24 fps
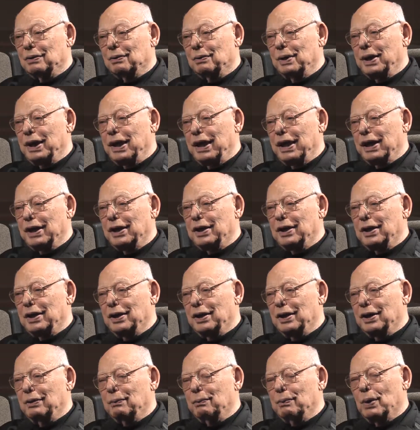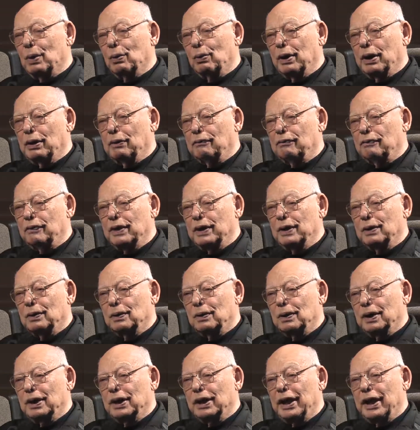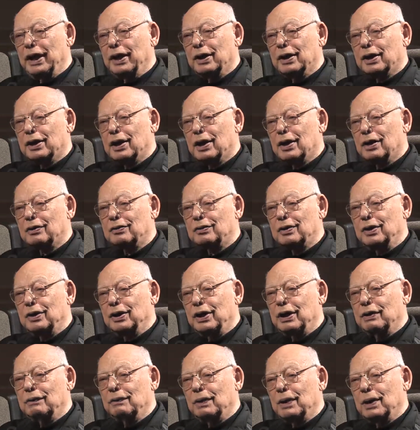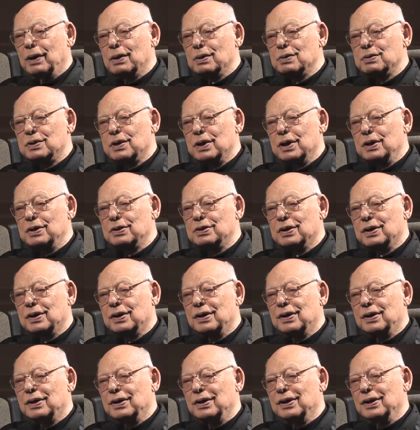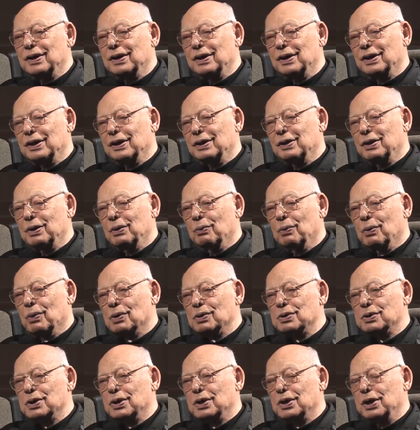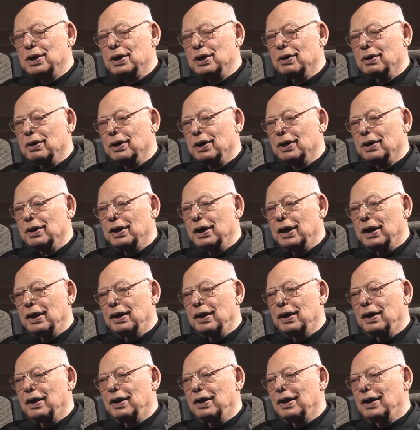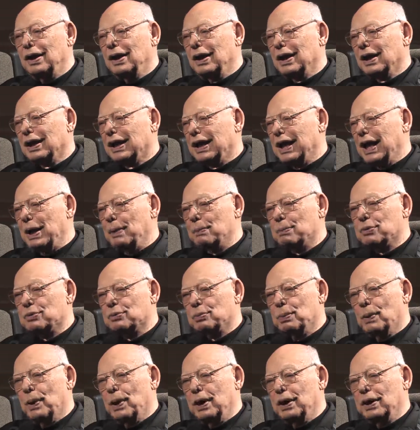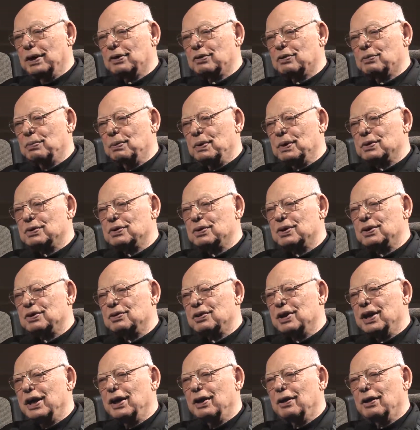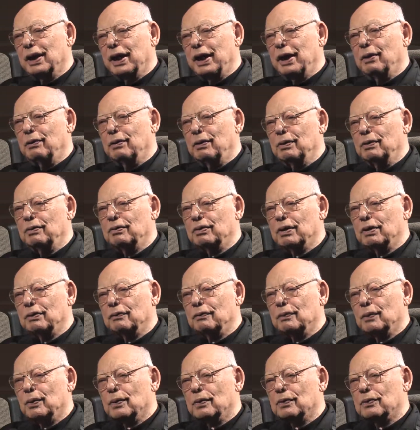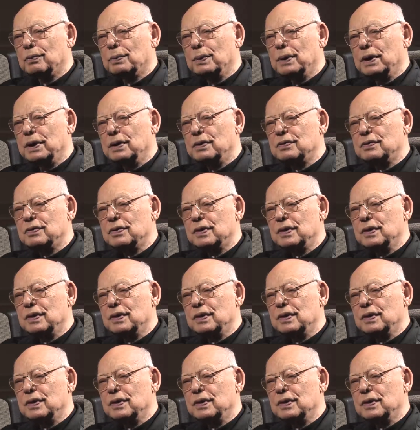We had a bowling field in Anacostia Naval Air Station in the Washington area, and Camp Springs, which is now Andrews Air Force Base.